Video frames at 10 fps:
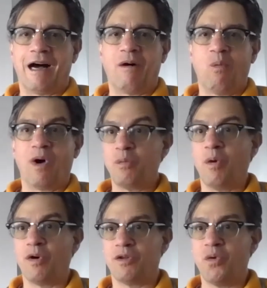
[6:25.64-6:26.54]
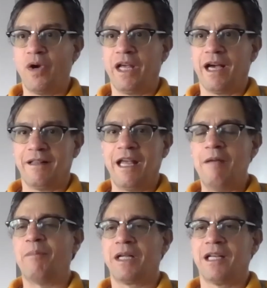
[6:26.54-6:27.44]
what we were doing and the
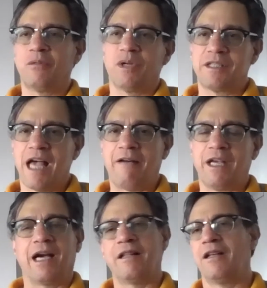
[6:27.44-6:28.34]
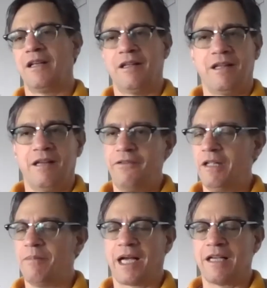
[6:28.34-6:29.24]
impact that was having, and the
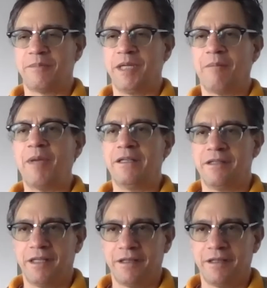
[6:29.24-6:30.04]
feedback has been amazing.